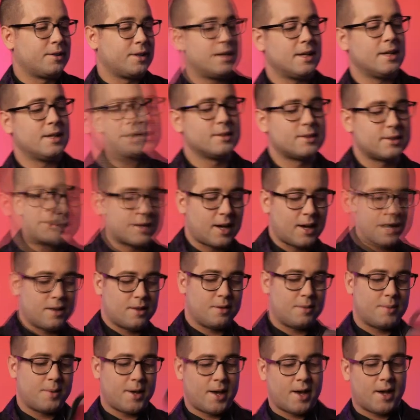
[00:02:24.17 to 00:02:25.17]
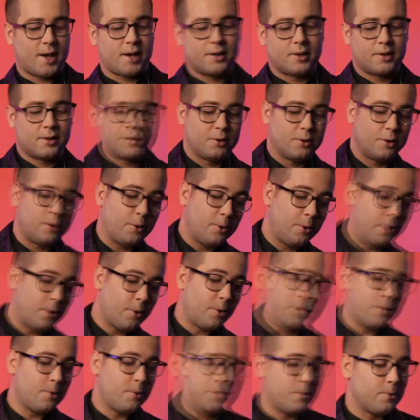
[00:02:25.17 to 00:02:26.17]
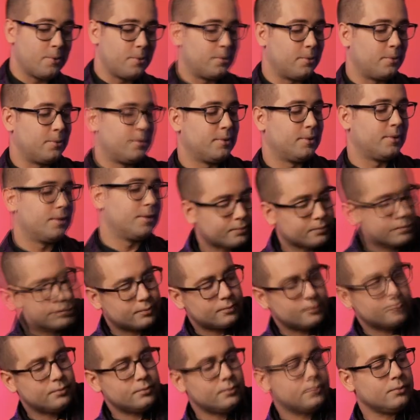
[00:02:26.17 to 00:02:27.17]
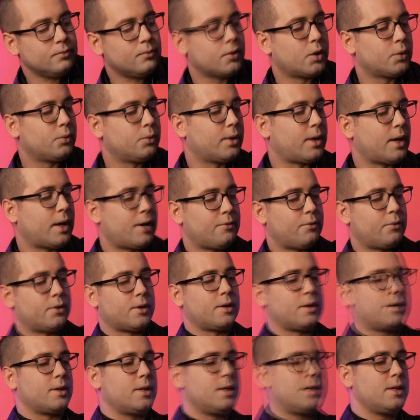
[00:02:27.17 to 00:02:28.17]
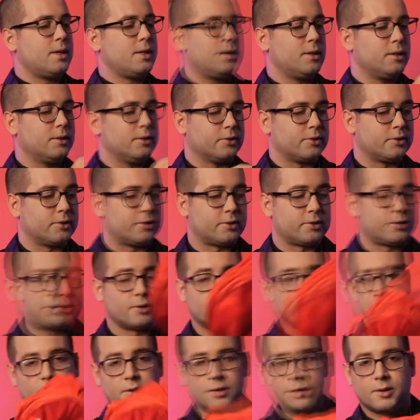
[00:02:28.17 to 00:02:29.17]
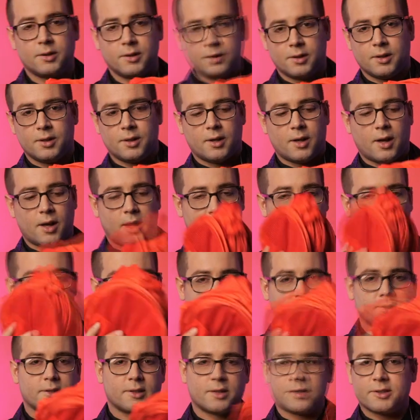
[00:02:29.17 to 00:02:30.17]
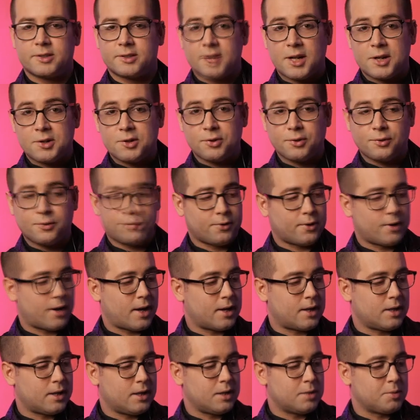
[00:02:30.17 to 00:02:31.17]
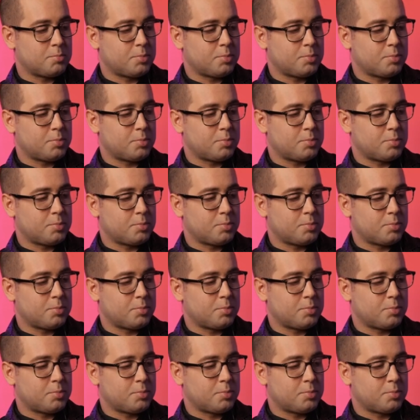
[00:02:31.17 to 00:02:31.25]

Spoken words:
the inside of the bag, ho ho, we have one of these. This is an essential for any